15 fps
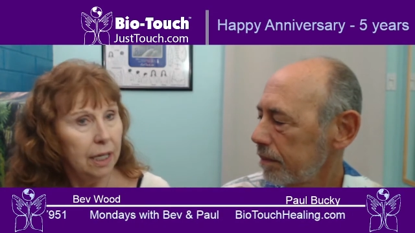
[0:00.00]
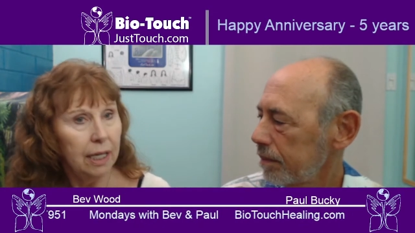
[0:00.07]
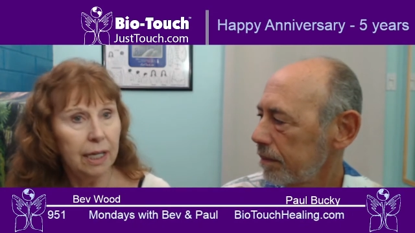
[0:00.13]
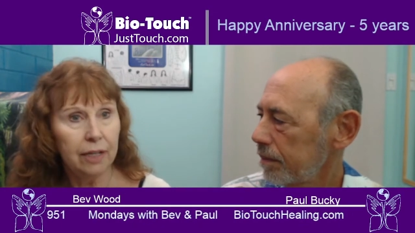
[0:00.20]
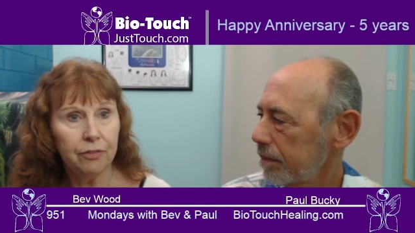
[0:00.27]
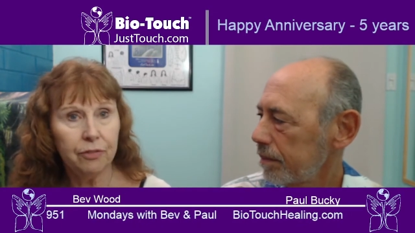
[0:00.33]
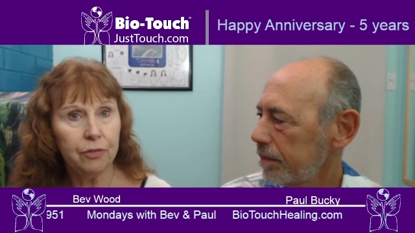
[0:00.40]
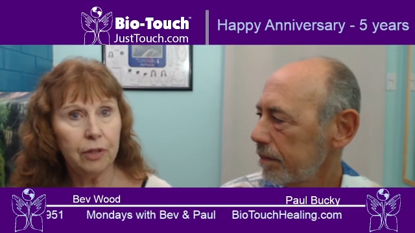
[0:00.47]

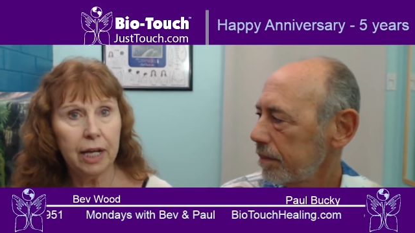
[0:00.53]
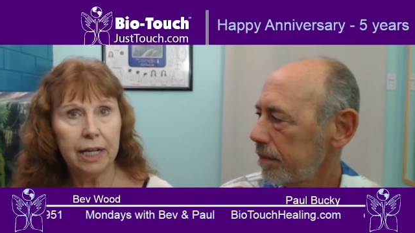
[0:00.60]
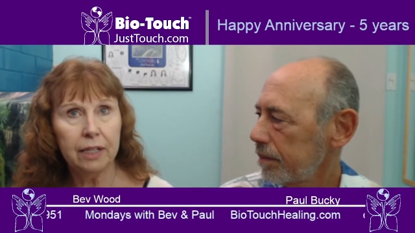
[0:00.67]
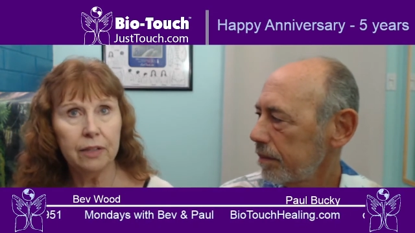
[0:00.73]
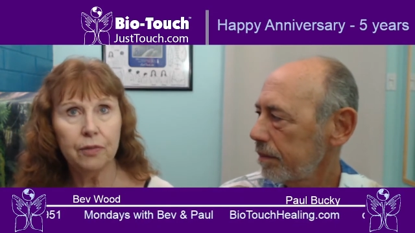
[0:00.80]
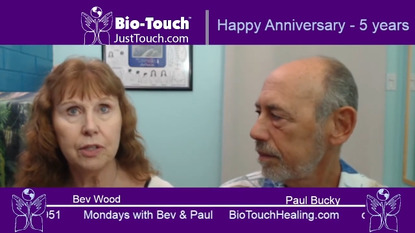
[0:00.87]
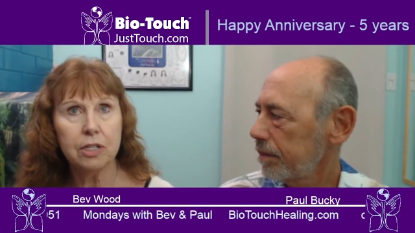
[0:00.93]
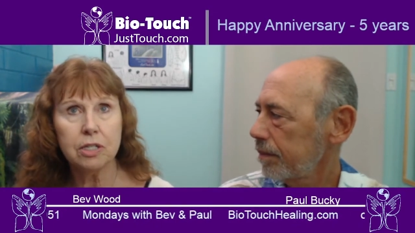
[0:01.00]
Speaker 1: It's
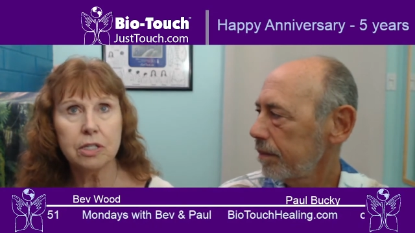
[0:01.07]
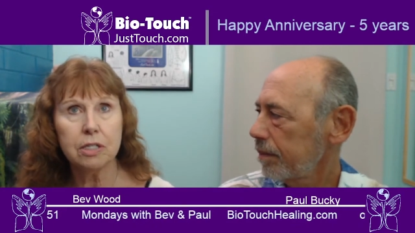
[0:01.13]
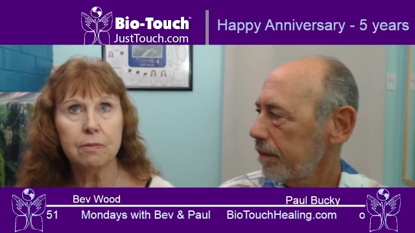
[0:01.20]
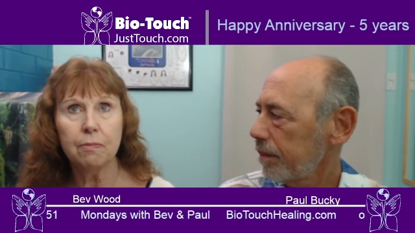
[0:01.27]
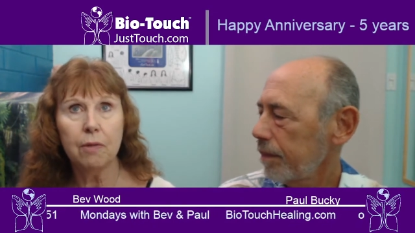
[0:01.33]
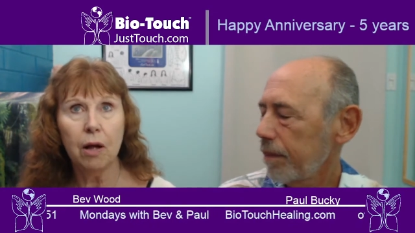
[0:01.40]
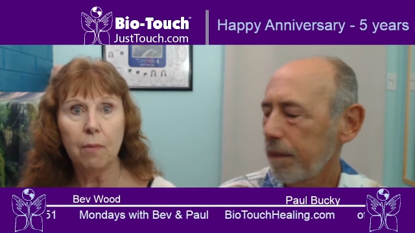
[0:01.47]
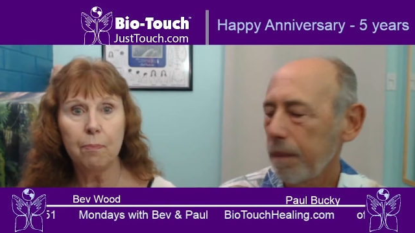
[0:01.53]
like this,
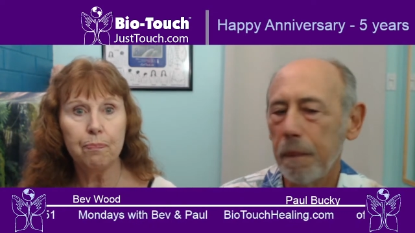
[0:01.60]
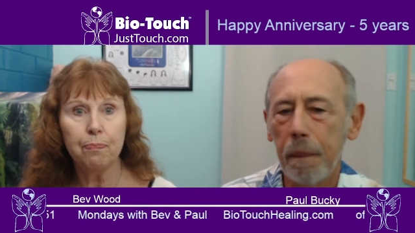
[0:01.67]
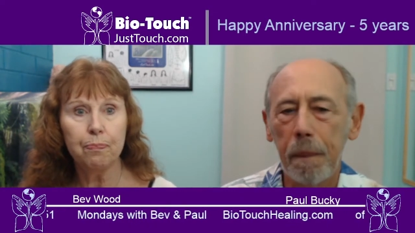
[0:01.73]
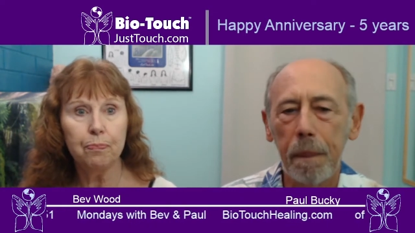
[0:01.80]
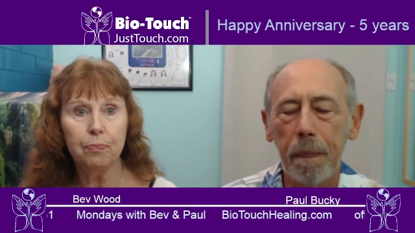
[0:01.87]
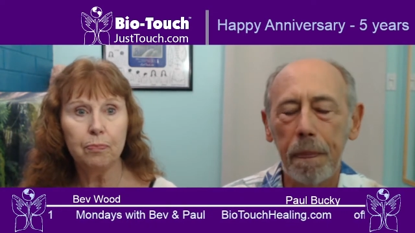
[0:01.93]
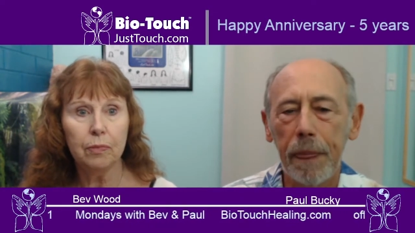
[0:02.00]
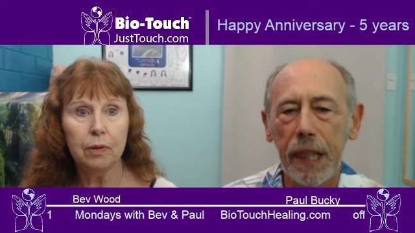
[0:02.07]

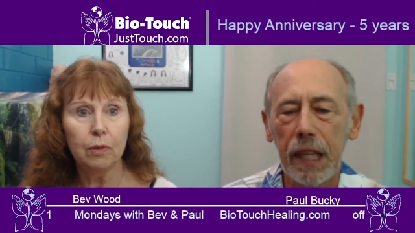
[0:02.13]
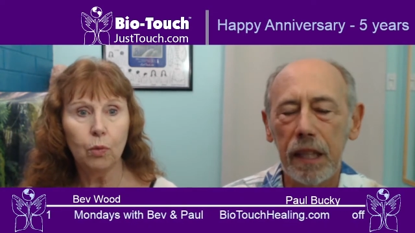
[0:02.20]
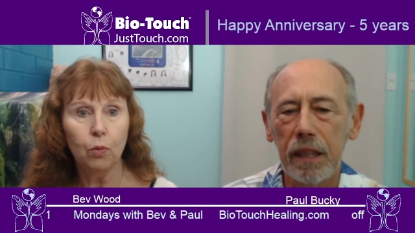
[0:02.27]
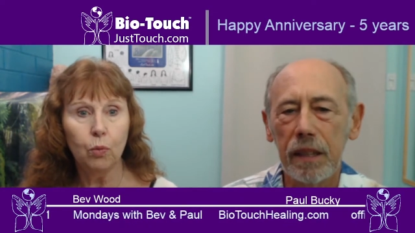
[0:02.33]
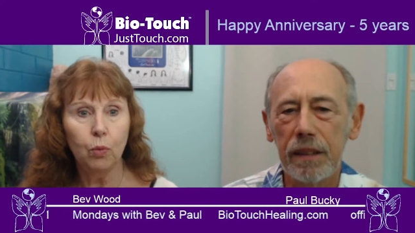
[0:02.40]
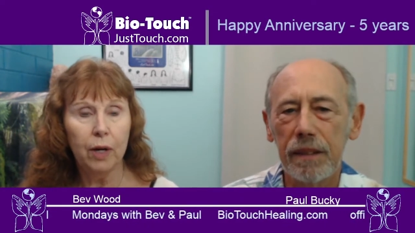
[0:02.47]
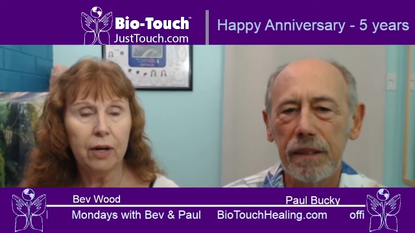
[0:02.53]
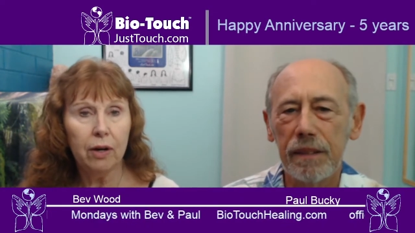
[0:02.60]

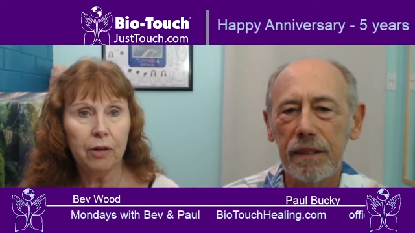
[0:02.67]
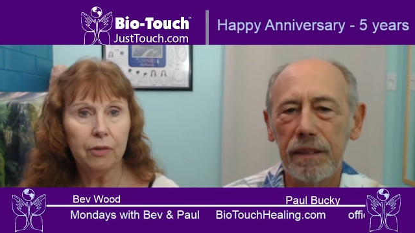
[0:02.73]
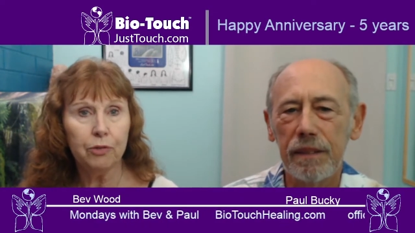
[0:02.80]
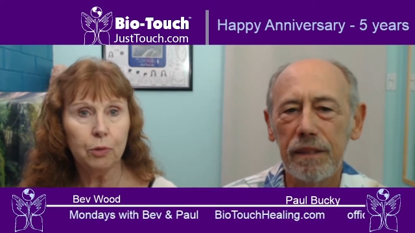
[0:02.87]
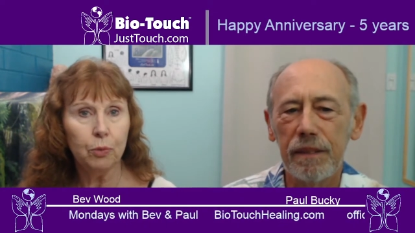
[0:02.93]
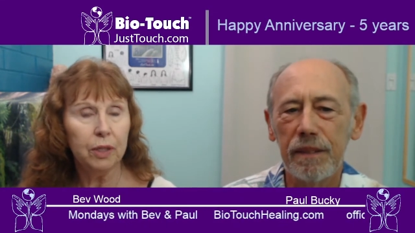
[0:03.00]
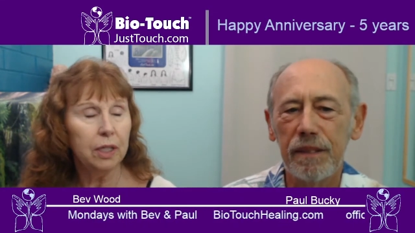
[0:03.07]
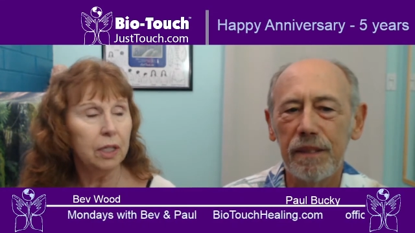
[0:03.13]
where else are
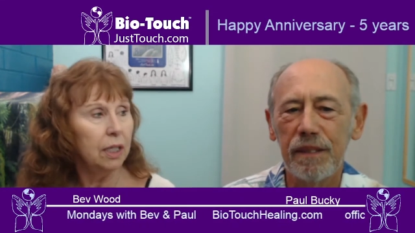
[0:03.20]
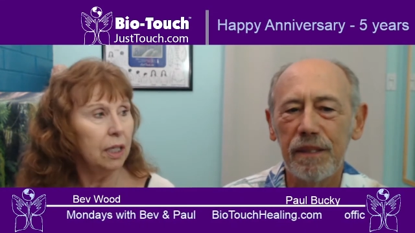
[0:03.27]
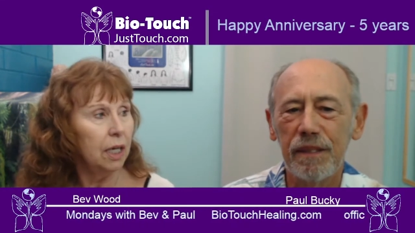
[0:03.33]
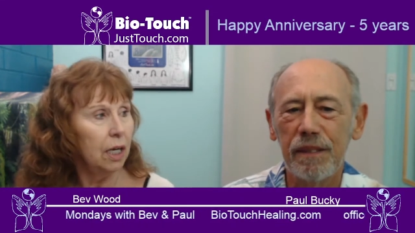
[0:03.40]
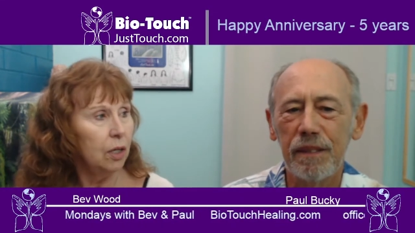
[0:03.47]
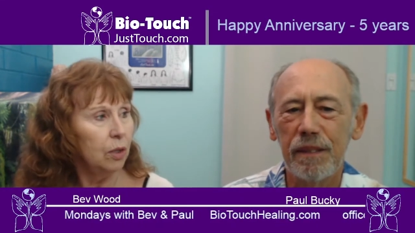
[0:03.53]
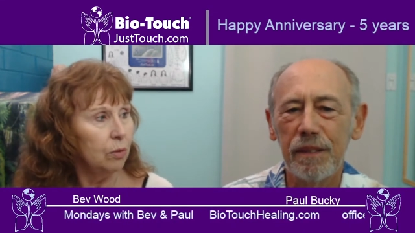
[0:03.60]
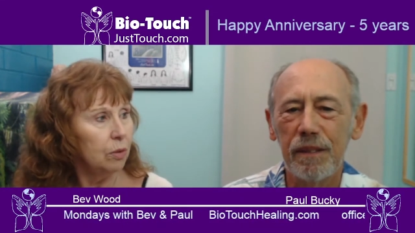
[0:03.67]
we going to
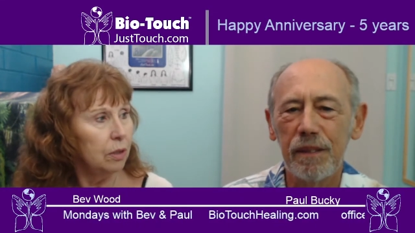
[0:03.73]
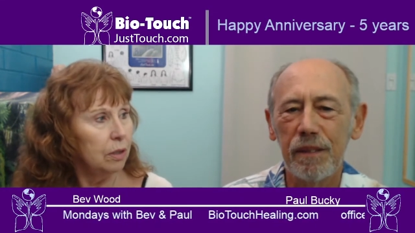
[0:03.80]
go?